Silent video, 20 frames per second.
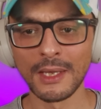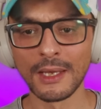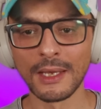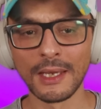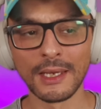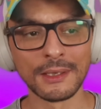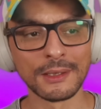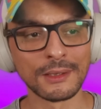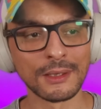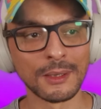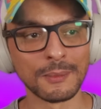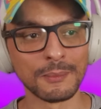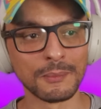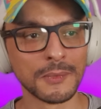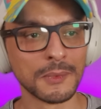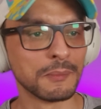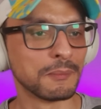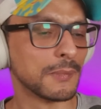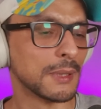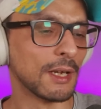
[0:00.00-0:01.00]
And
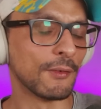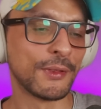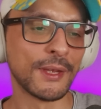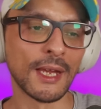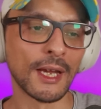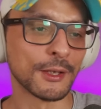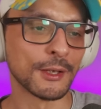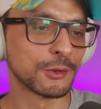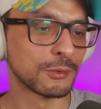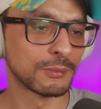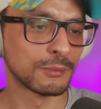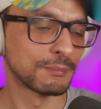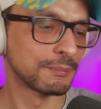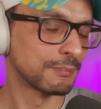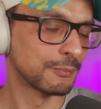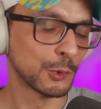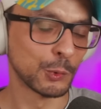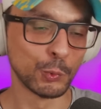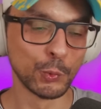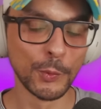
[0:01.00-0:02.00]
if there are
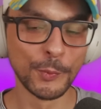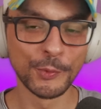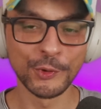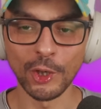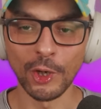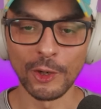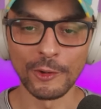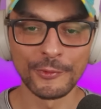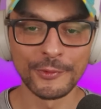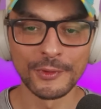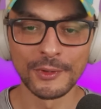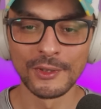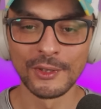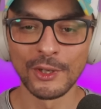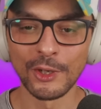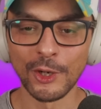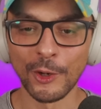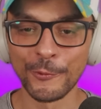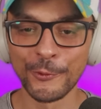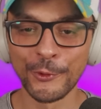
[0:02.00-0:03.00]
groups of
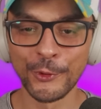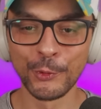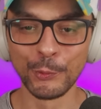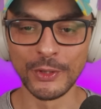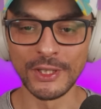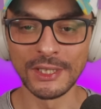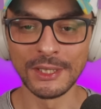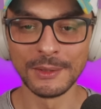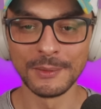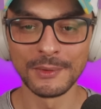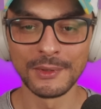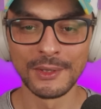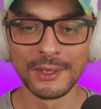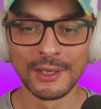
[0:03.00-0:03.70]
3